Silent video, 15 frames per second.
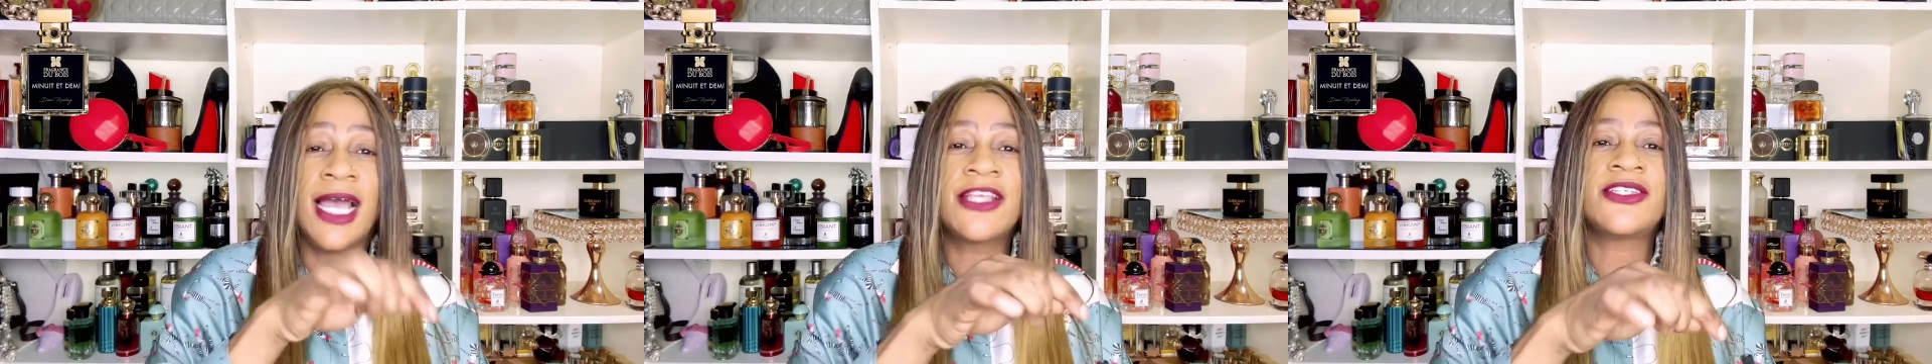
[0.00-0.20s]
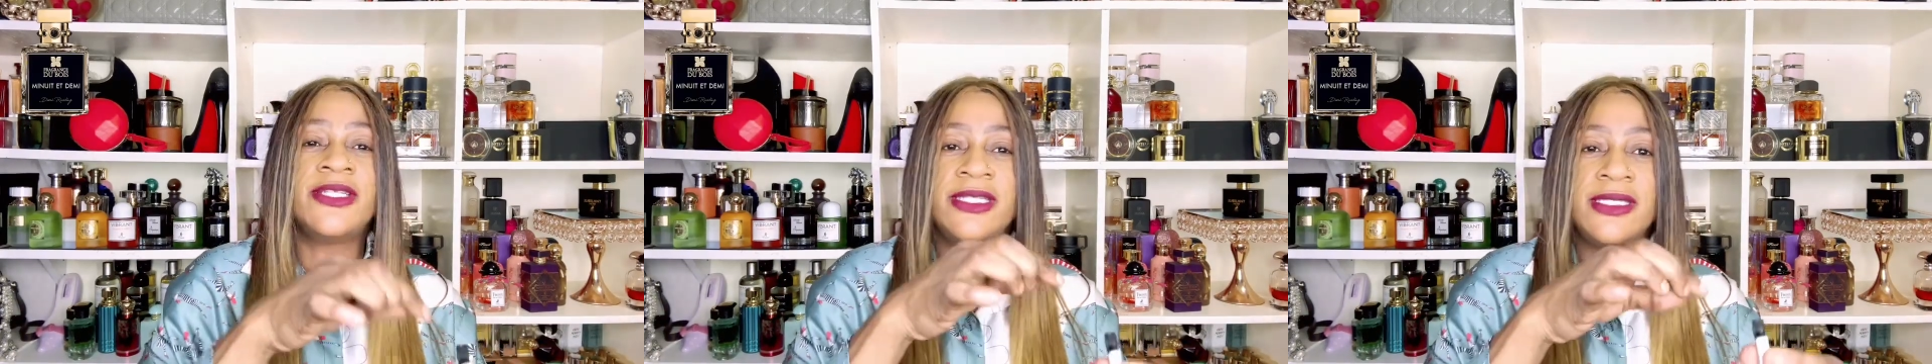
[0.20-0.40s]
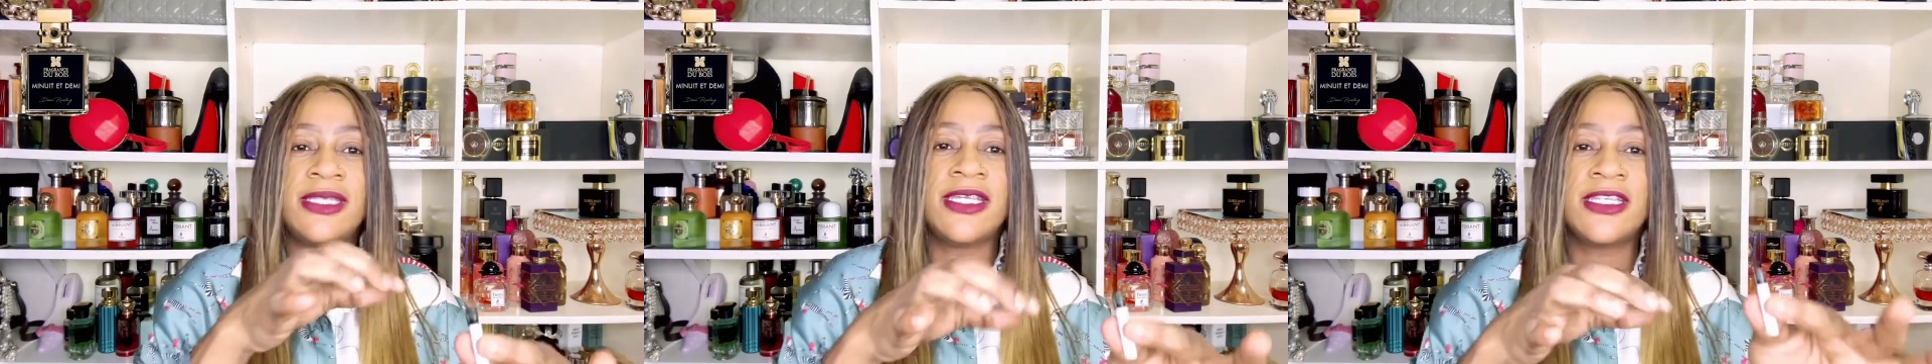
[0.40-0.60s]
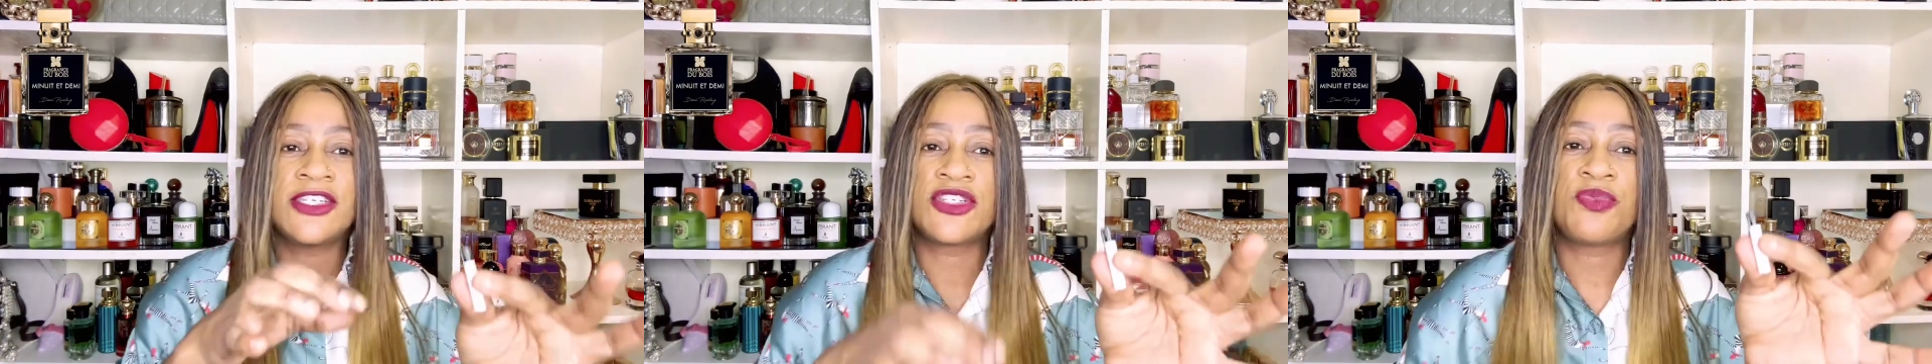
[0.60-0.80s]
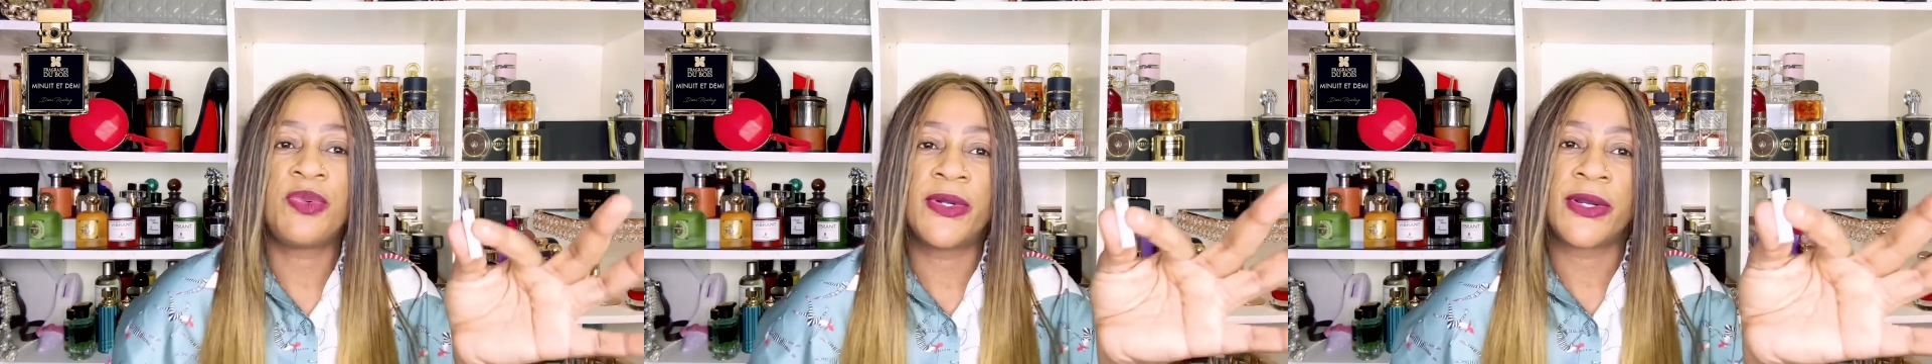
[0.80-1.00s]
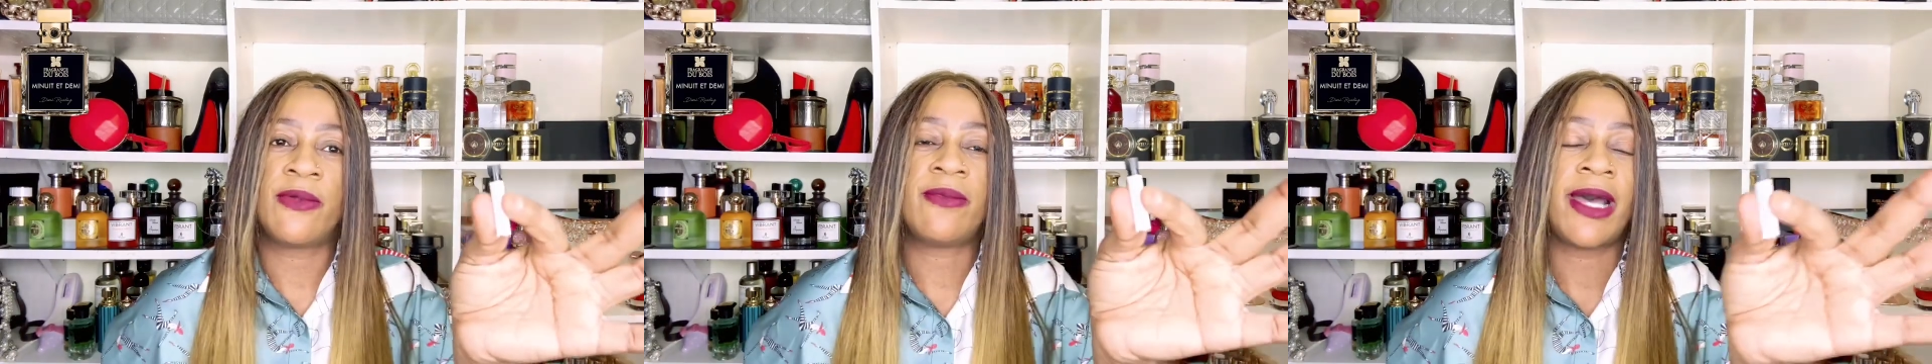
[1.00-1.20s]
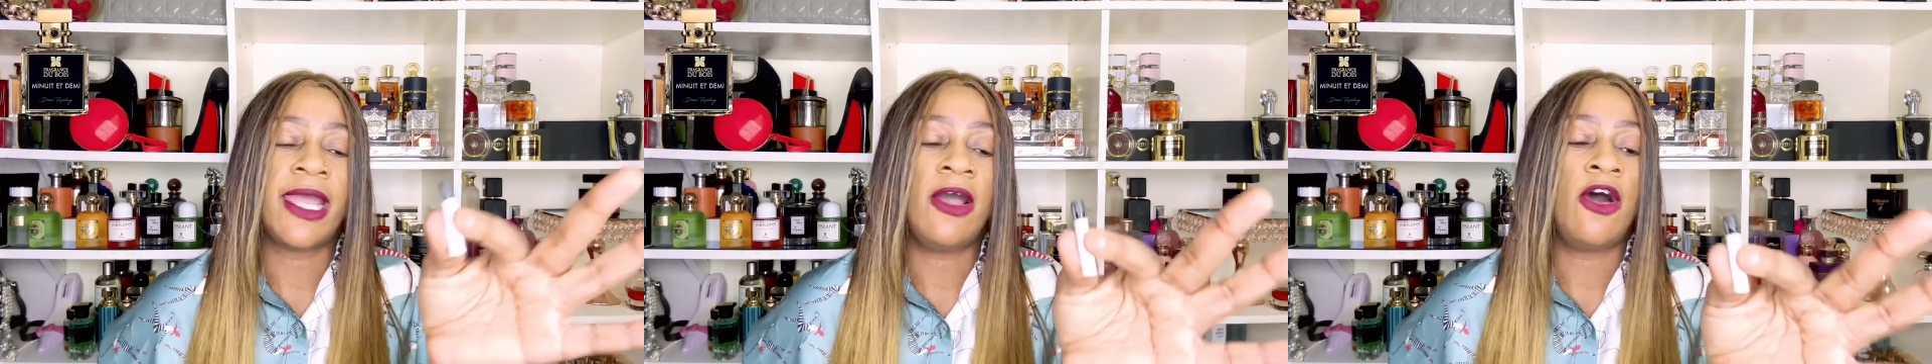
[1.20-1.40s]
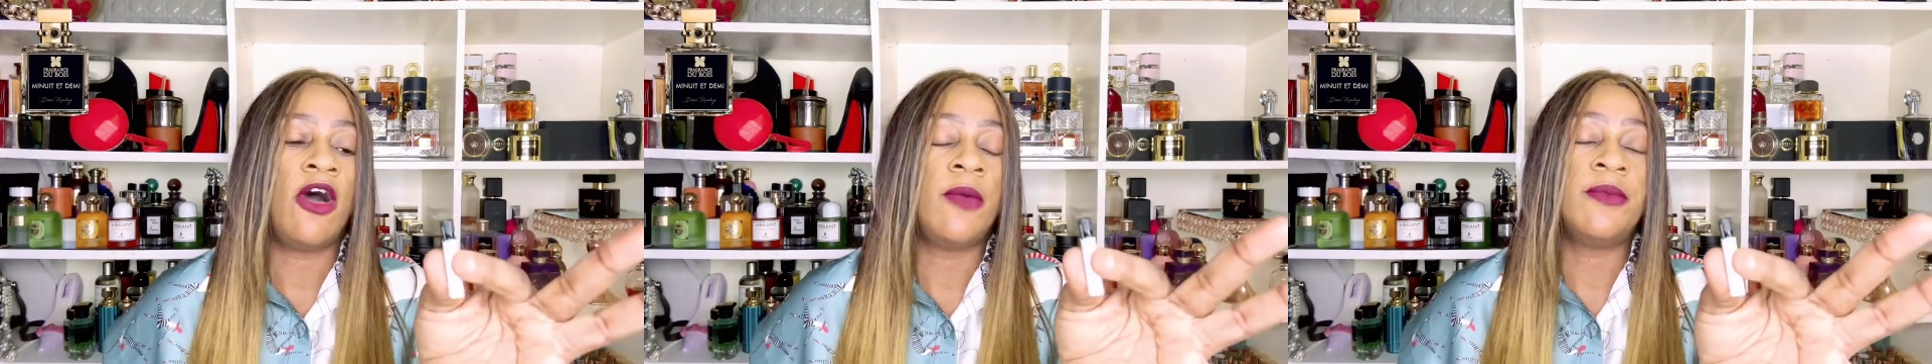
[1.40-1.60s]
actually did put on
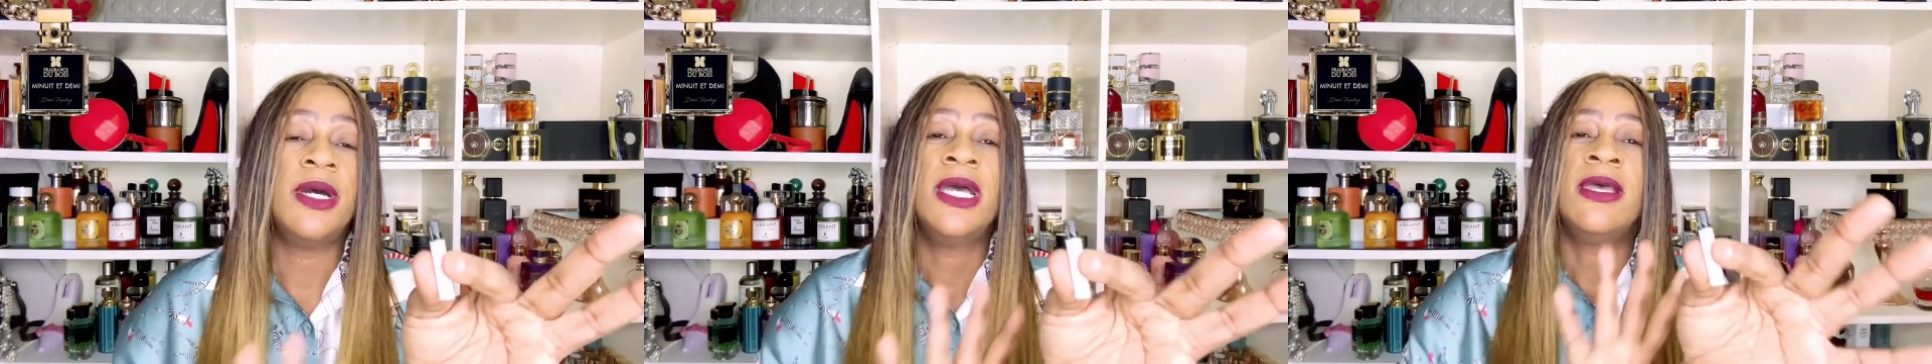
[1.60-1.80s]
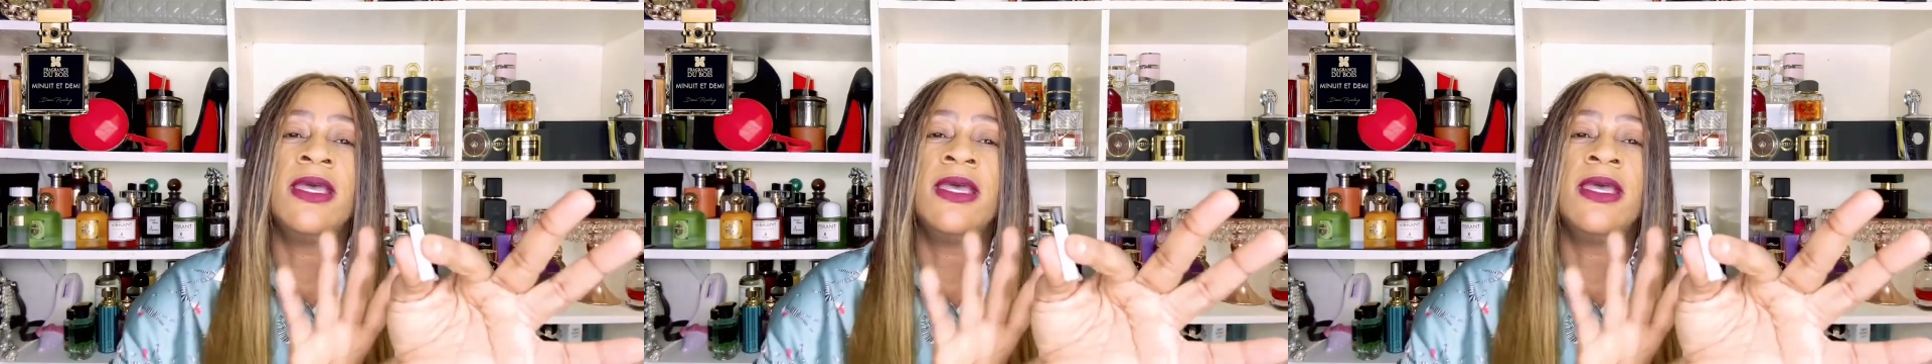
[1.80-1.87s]
my arm,